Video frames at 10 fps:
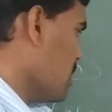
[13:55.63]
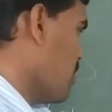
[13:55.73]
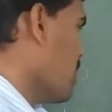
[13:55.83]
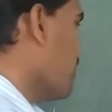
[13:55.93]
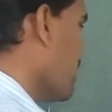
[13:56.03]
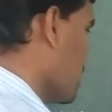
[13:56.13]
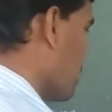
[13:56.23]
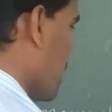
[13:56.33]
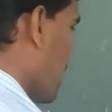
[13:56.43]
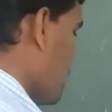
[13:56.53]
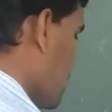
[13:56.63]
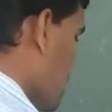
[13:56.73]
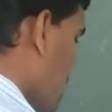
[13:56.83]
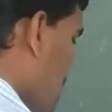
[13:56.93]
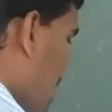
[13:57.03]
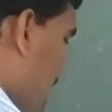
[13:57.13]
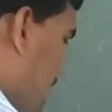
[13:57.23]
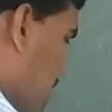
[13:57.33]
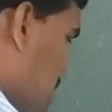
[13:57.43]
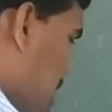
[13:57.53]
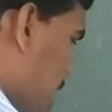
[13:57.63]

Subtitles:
The briefly explains. And next,